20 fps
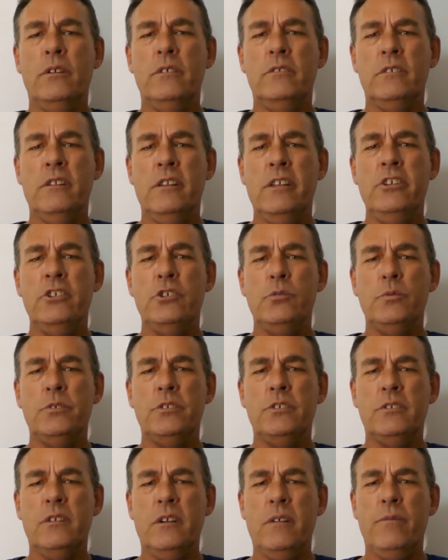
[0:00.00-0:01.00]
as Lynch
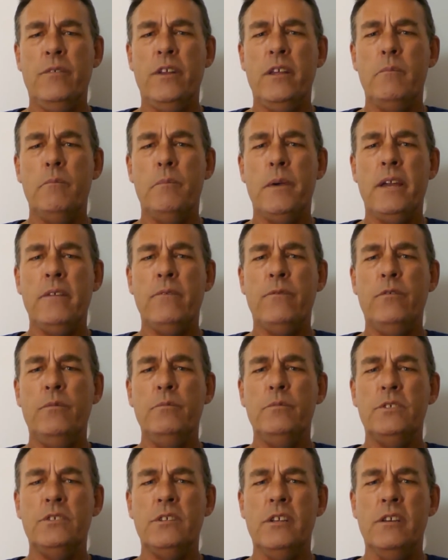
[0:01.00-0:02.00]
was travelling back
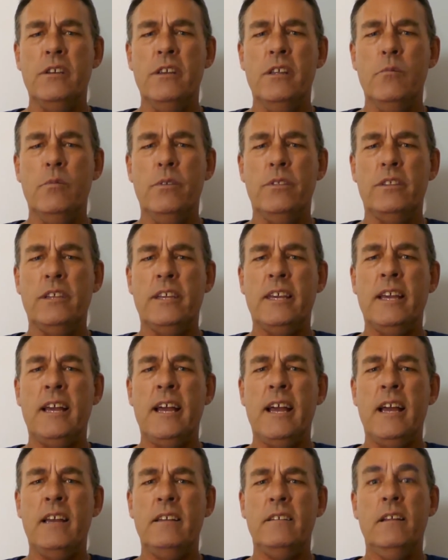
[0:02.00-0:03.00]
from Sydney with the
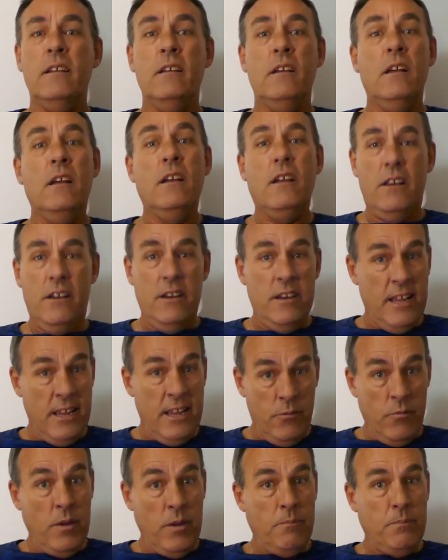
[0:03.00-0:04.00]
cart
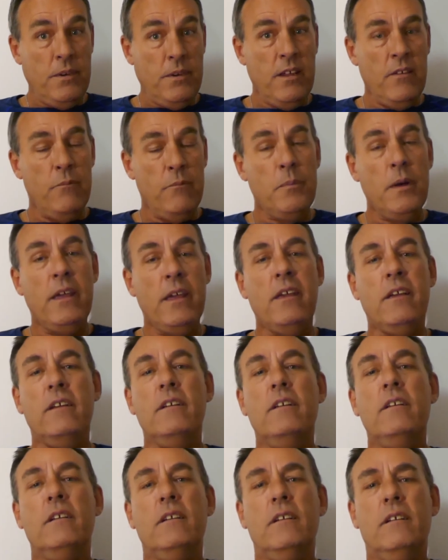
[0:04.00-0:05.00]
now empty of
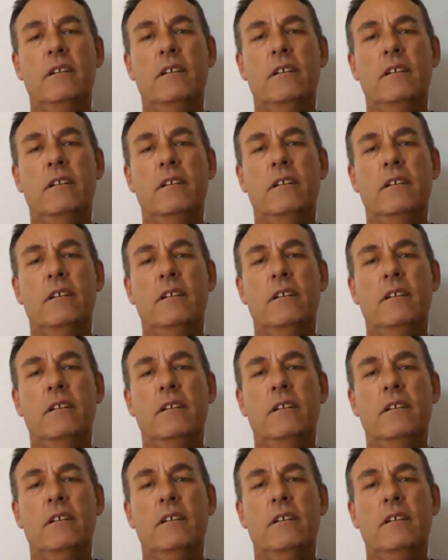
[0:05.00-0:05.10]
bacon,